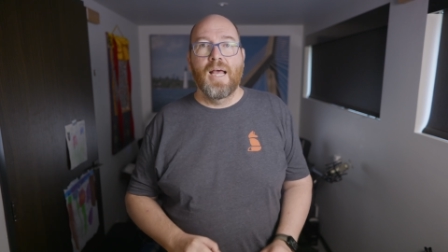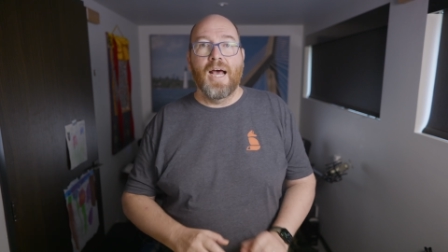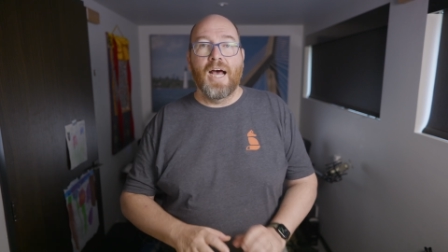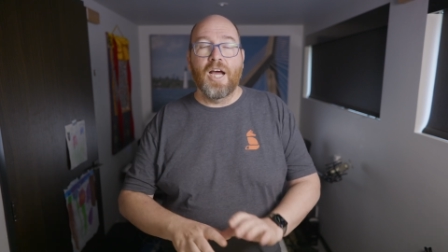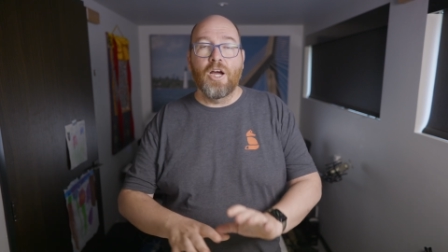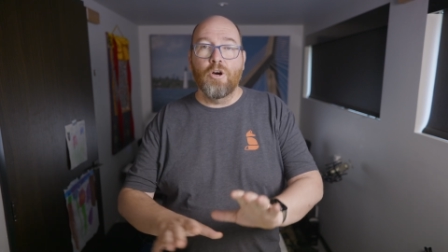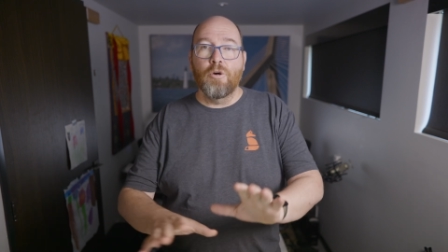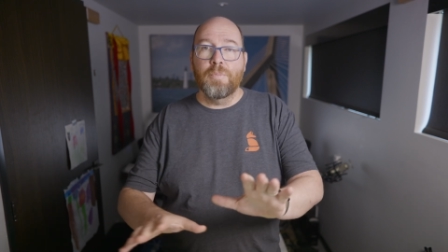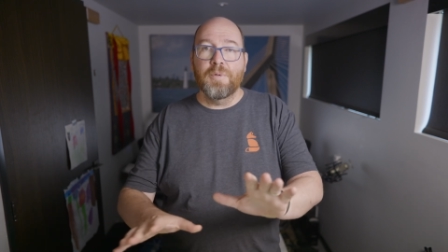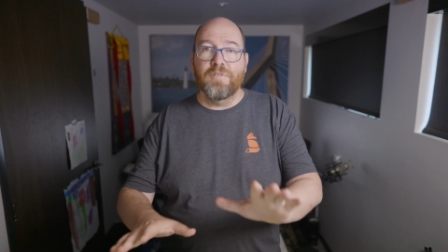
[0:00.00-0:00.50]

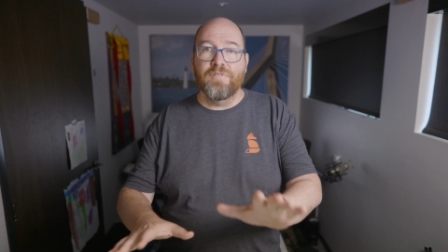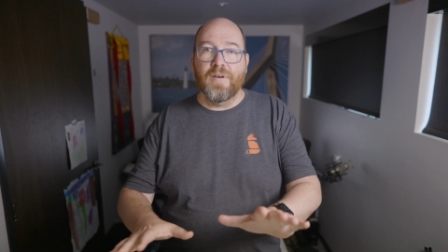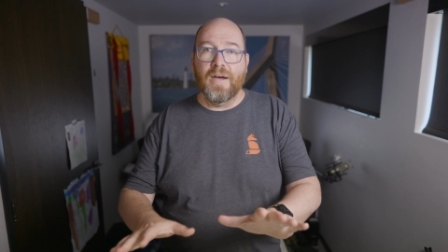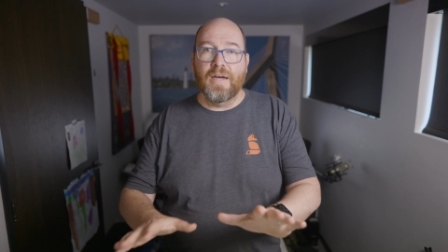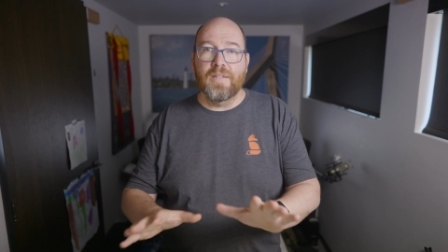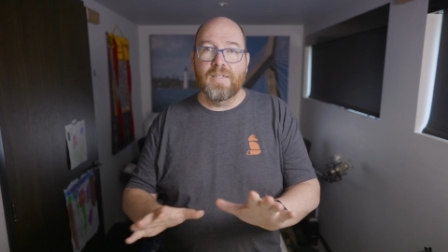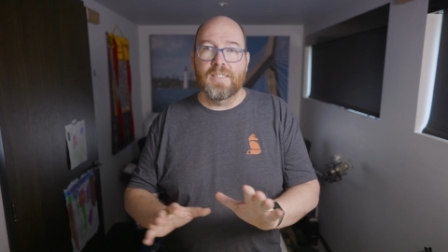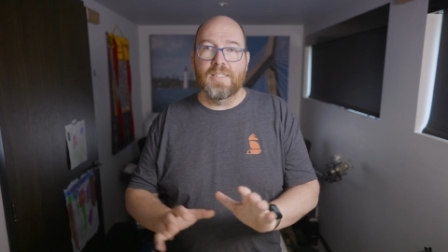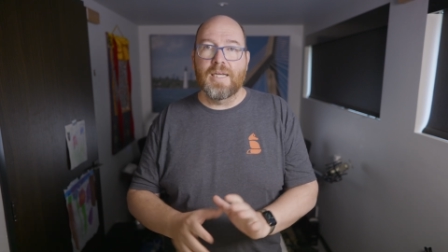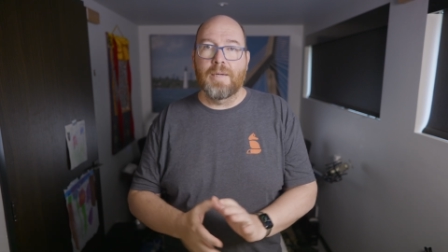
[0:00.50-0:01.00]
I hope you
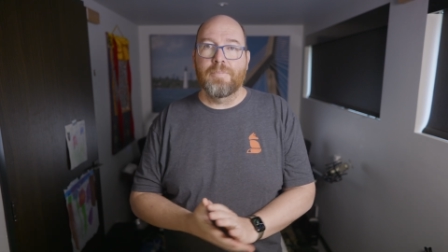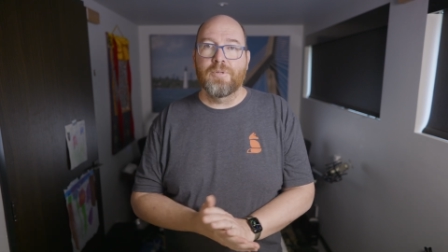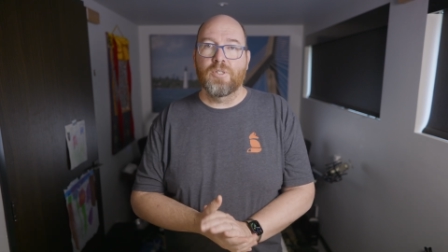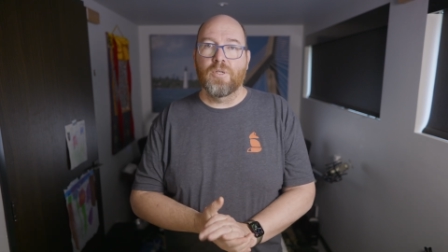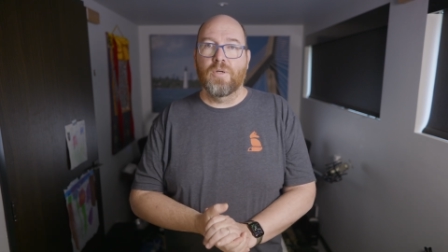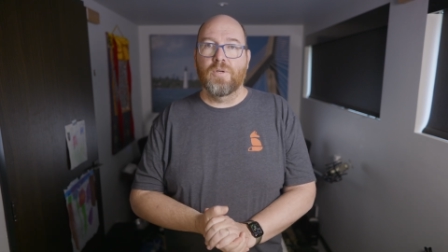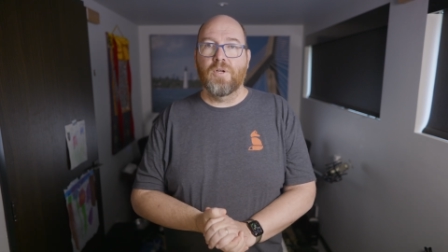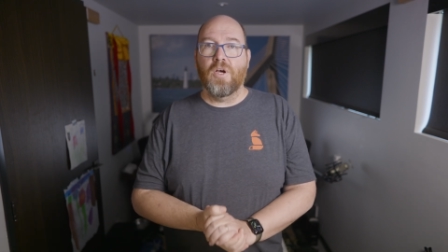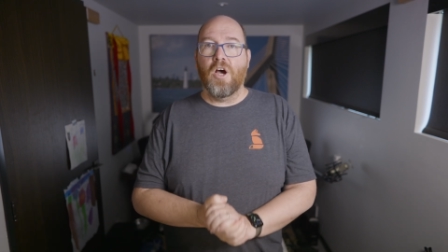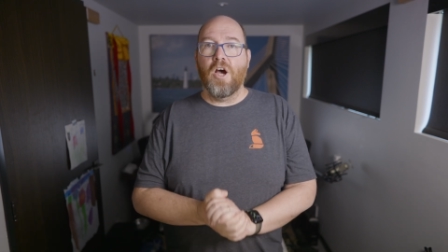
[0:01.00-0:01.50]
found this
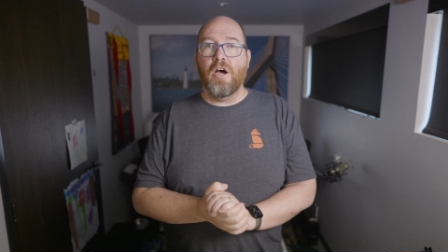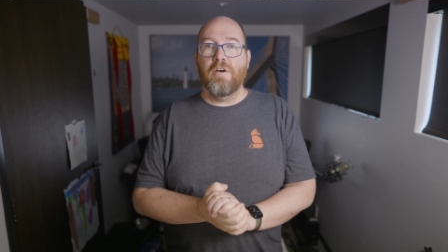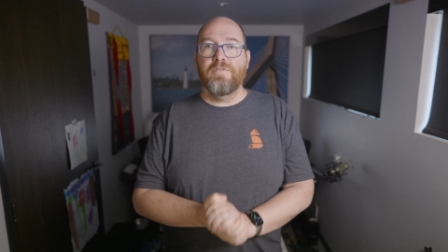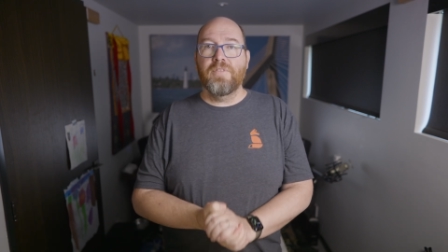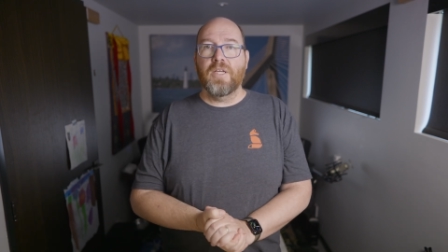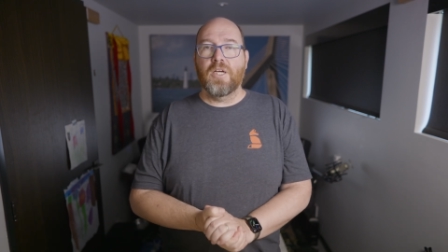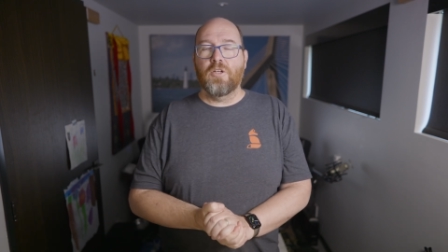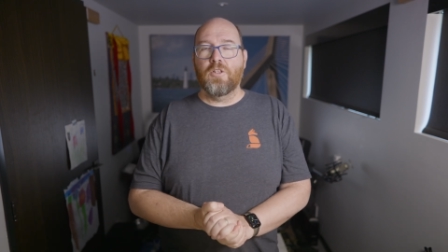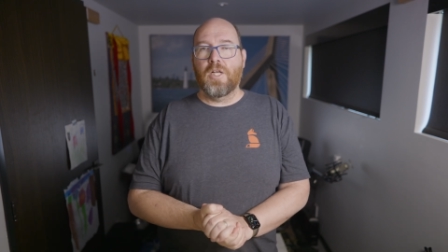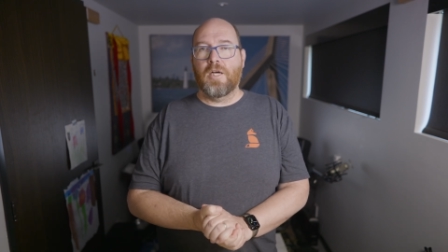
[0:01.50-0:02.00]
episode of
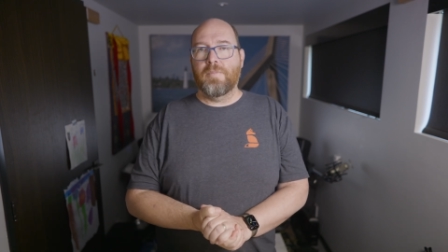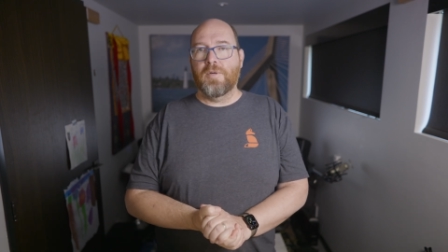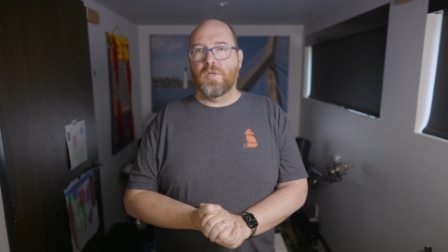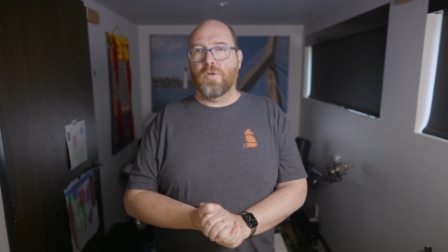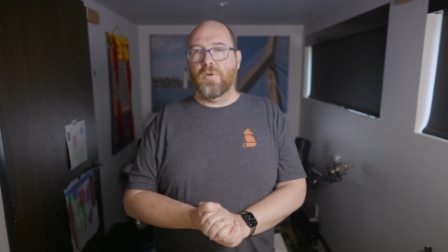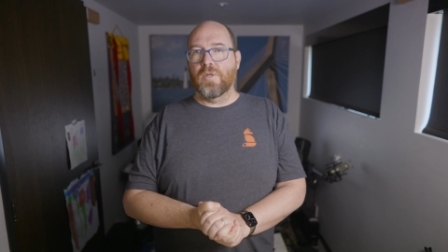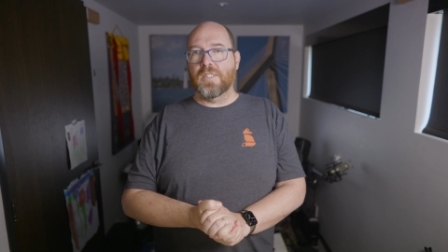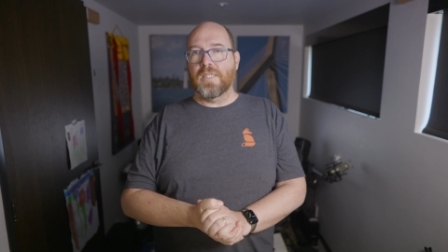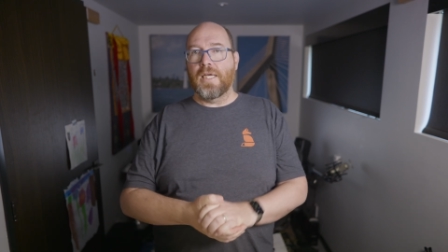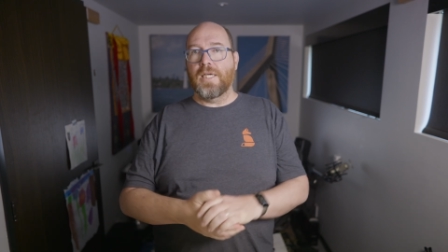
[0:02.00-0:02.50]
the Ollama
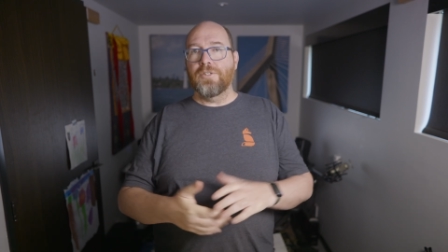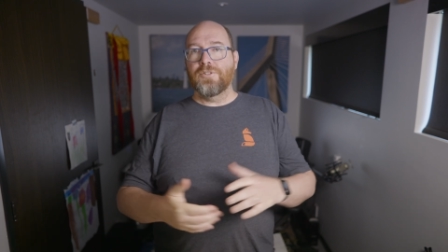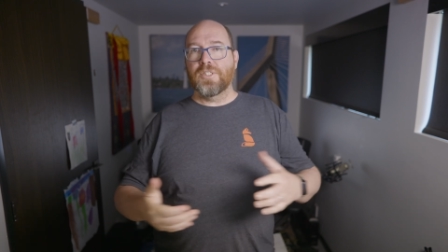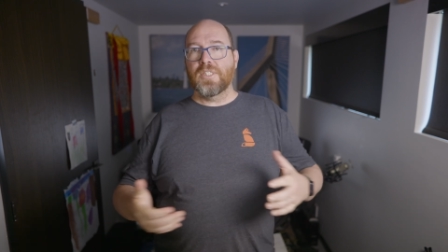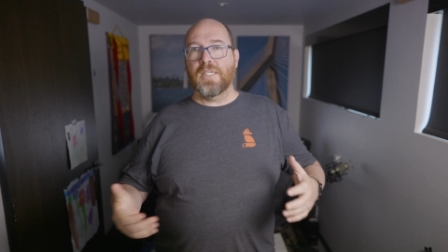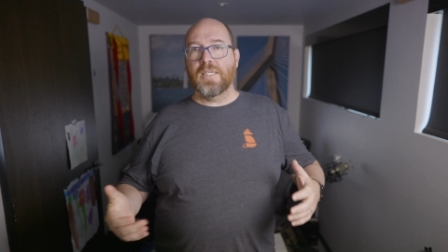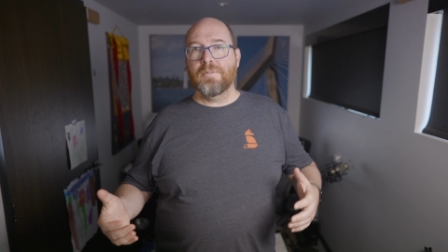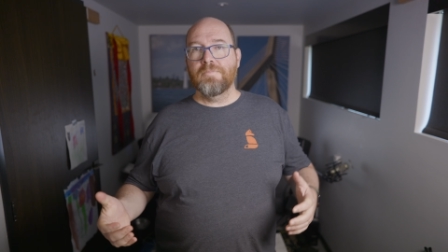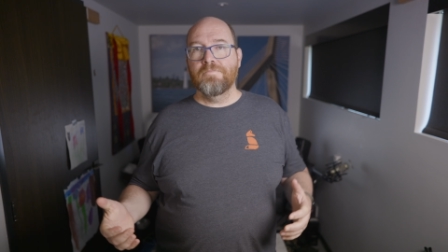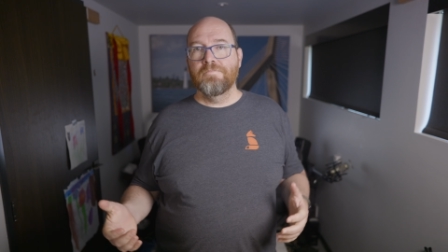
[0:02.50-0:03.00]
course
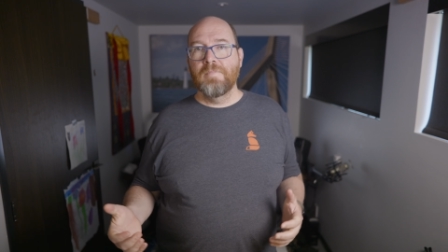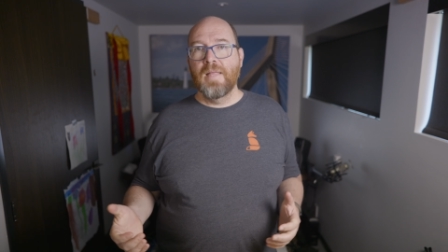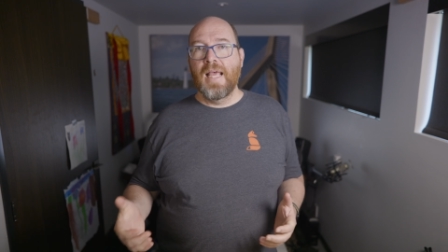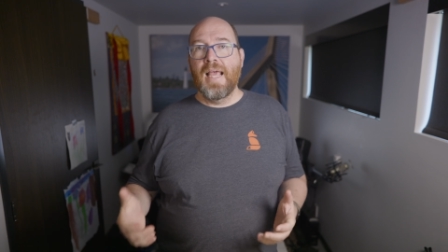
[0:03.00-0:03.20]
interesting,